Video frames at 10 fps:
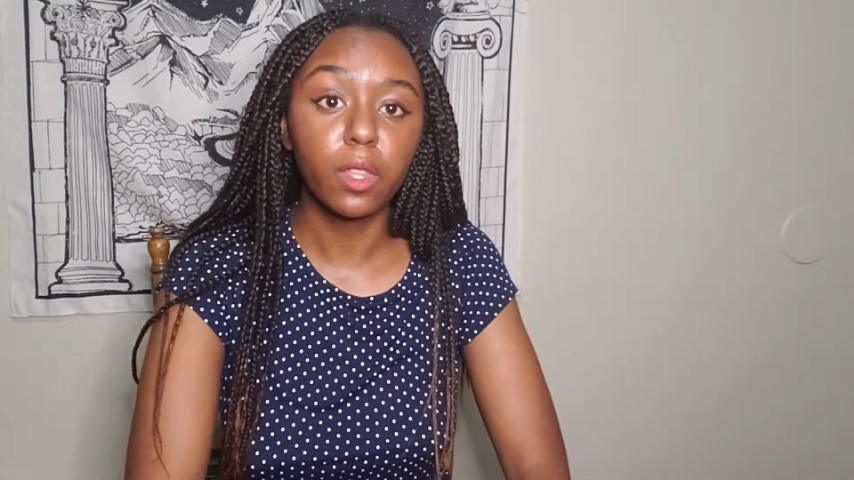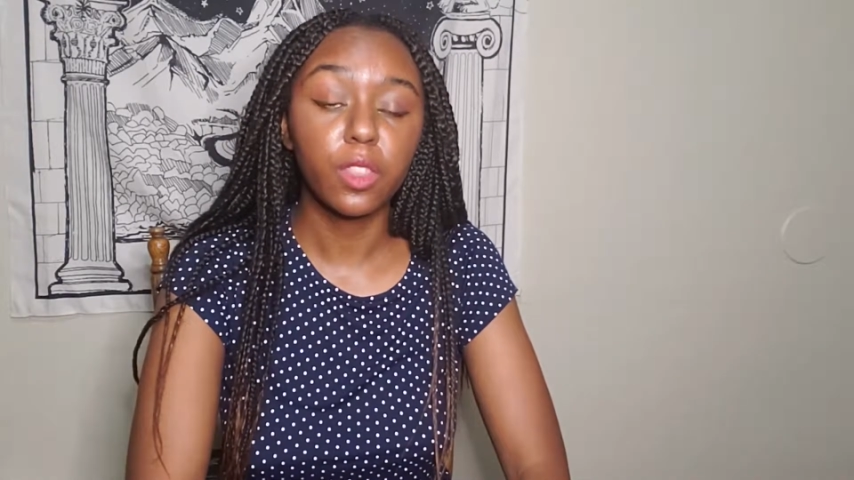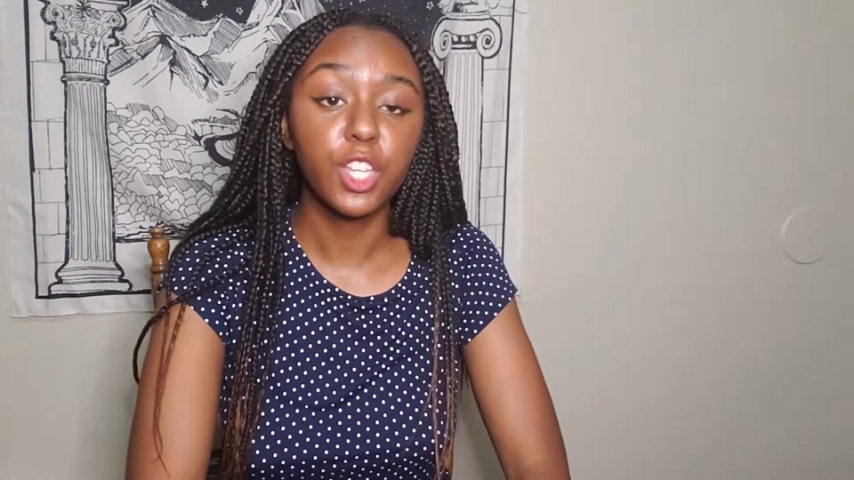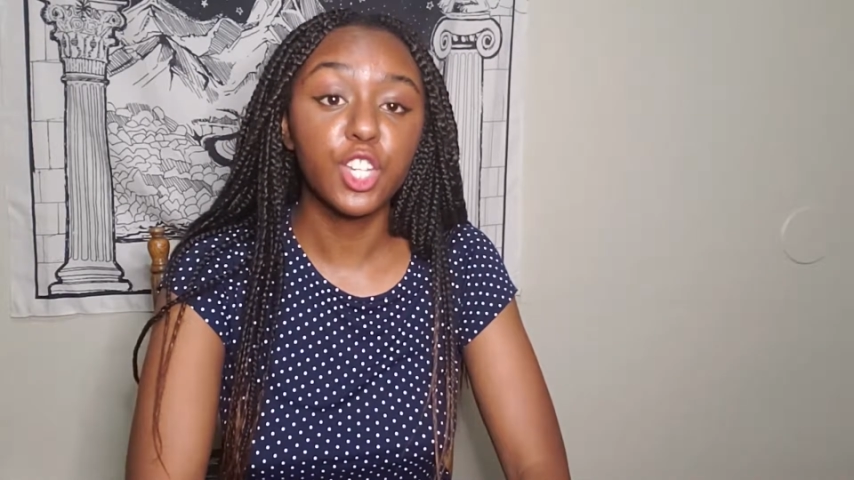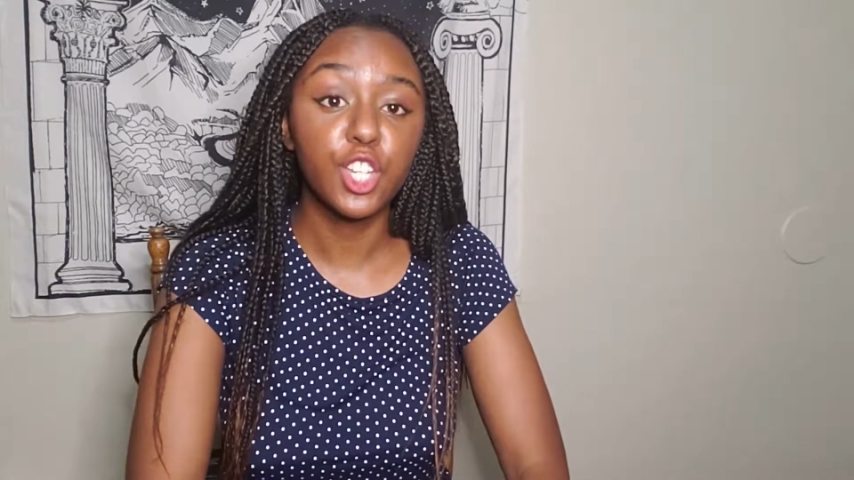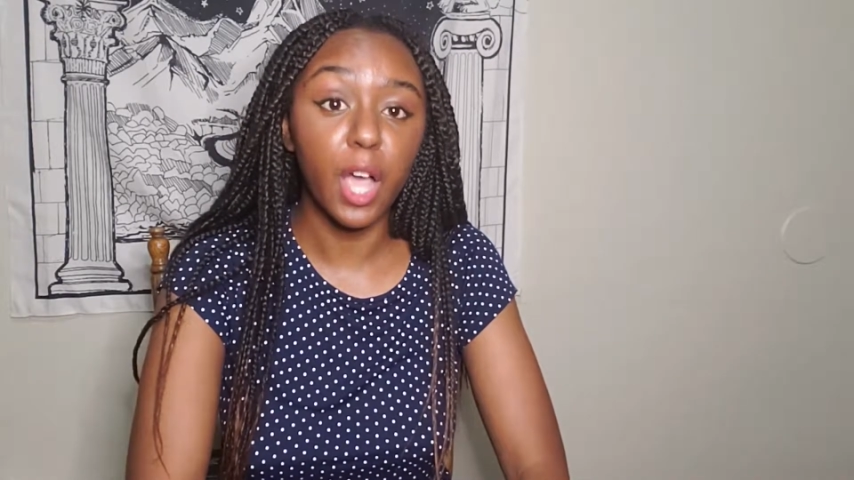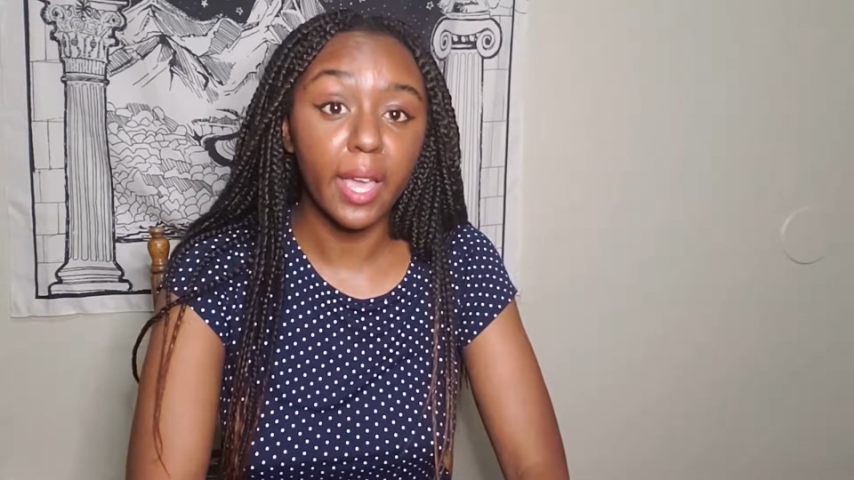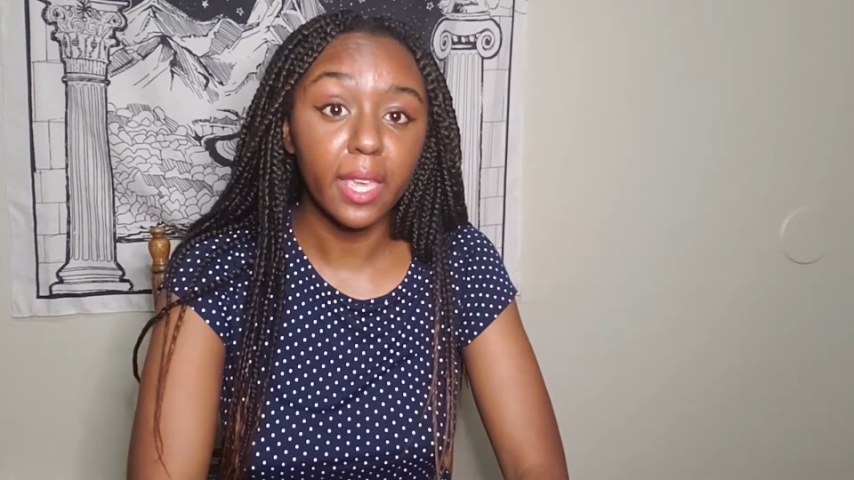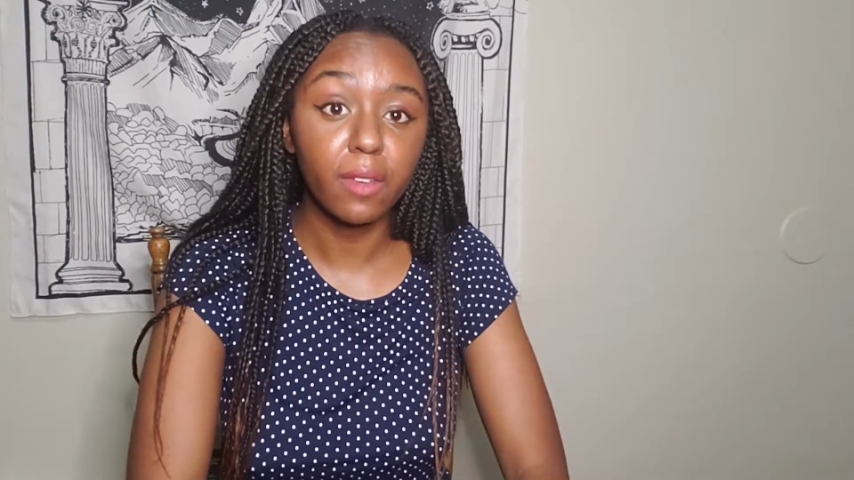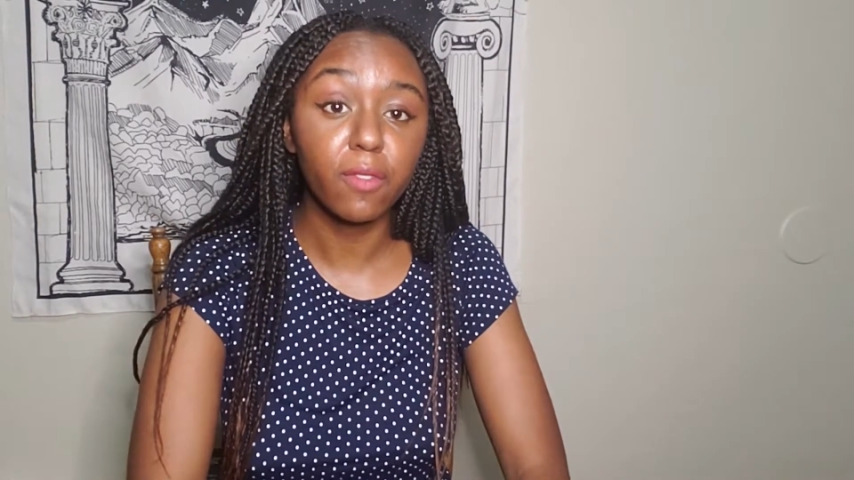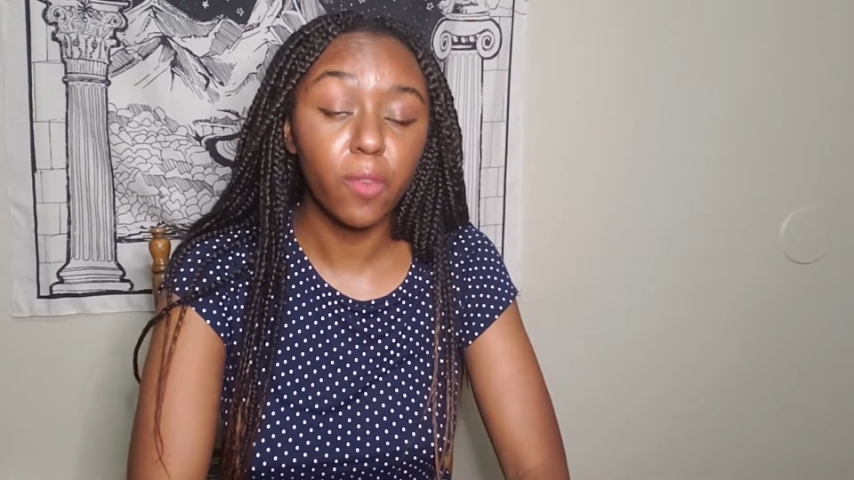the giant